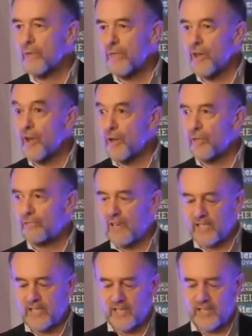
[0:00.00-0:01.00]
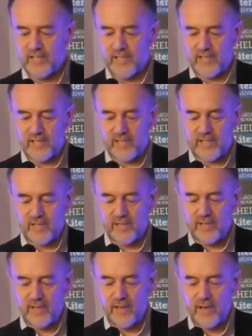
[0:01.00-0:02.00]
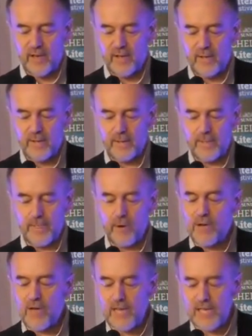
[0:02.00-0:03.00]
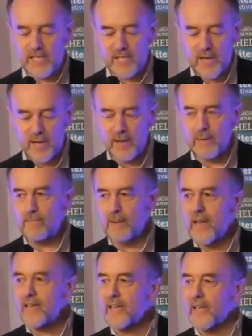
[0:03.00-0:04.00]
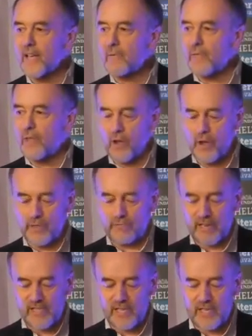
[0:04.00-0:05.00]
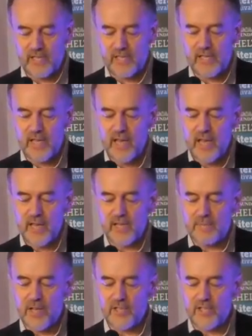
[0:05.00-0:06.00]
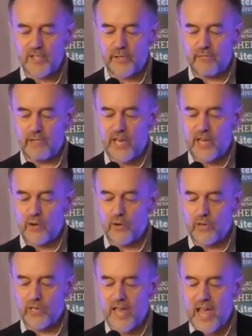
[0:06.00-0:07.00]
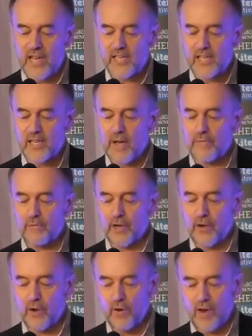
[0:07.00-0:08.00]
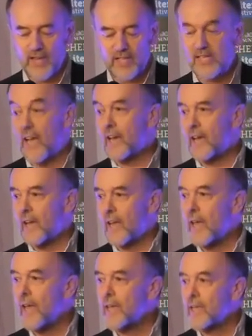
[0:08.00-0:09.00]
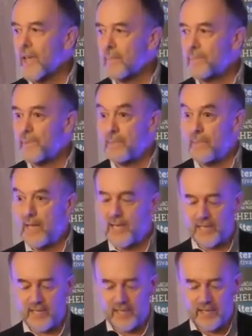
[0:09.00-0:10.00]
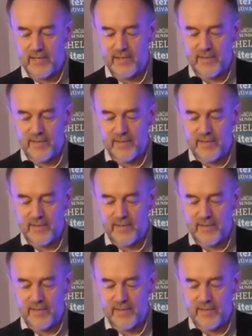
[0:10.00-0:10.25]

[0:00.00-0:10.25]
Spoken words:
with the Earth residents. Or at least, blending with the Earth residents as much as a three-cornered hat covering your antennae can permit.